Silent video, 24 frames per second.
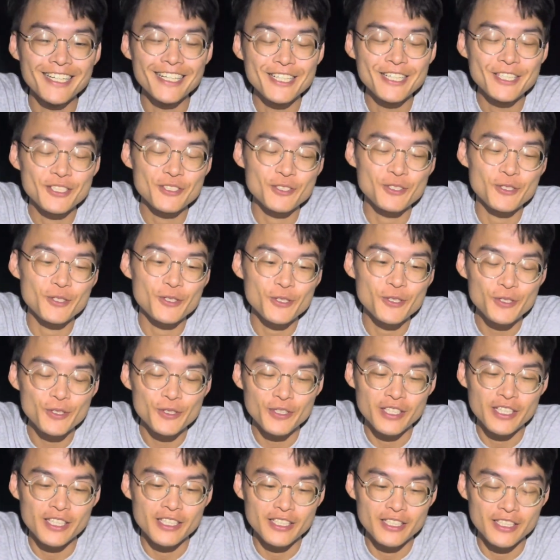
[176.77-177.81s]

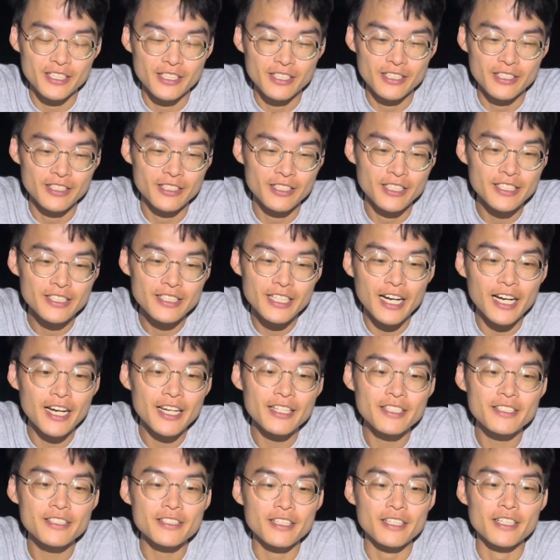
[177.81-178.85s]
So these
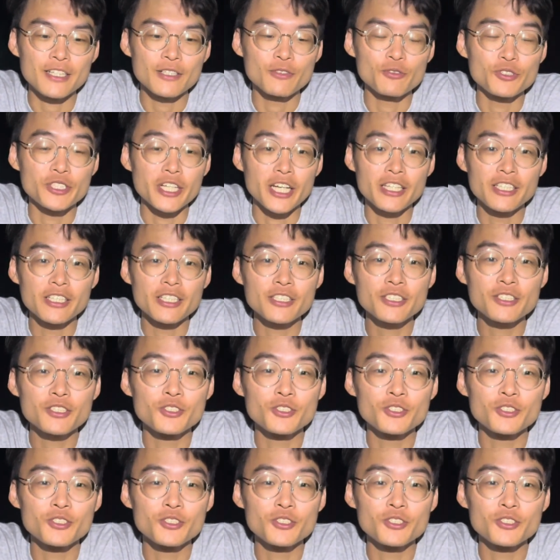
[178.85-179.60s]
guys, Lucianus